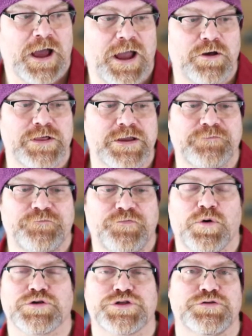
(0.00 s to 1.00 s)
I only got
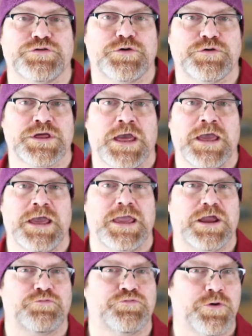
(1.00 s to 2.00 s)
4. So those
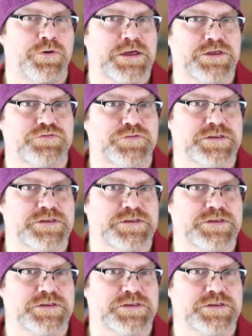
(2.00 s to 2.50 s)
erroneous